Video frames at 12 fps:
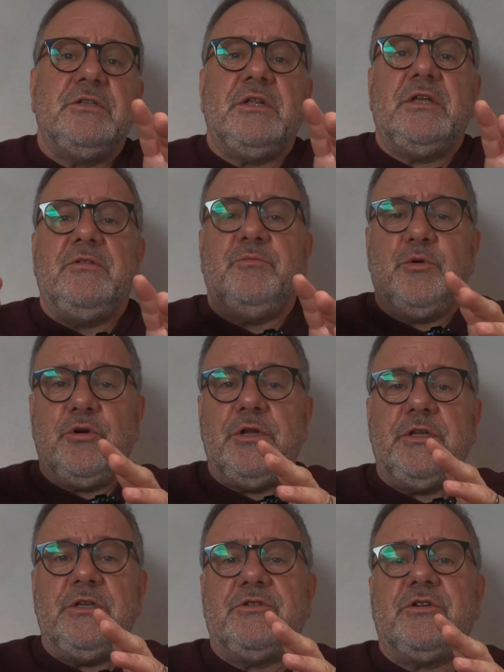that you've put in
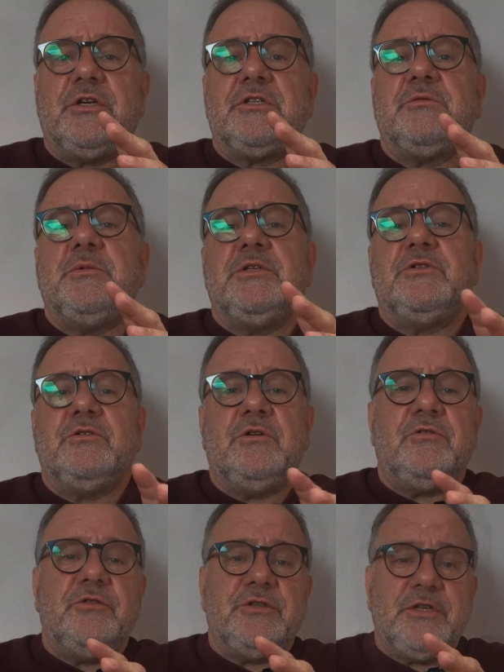your transmitter or
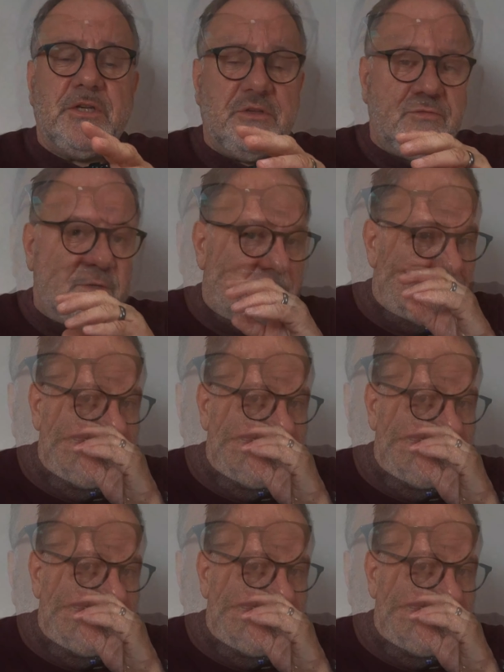receiver.